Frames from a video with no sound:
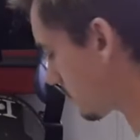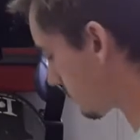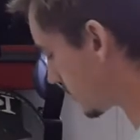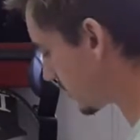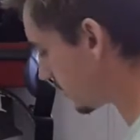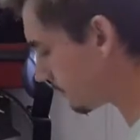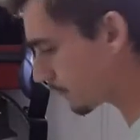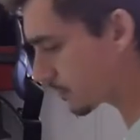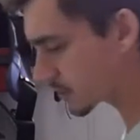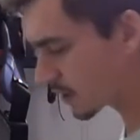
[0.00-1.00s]
resin in
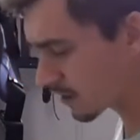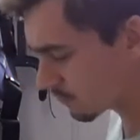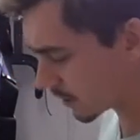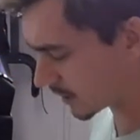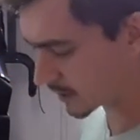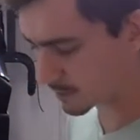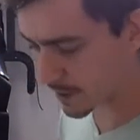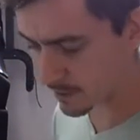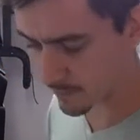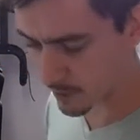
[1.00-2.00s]
first. I don't really need to
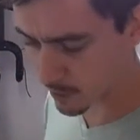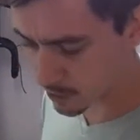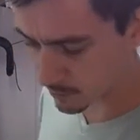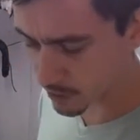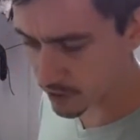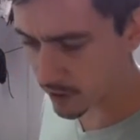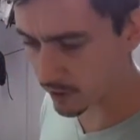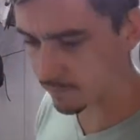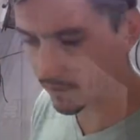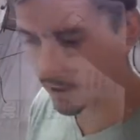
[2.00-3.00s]
make very much. I'm just kind of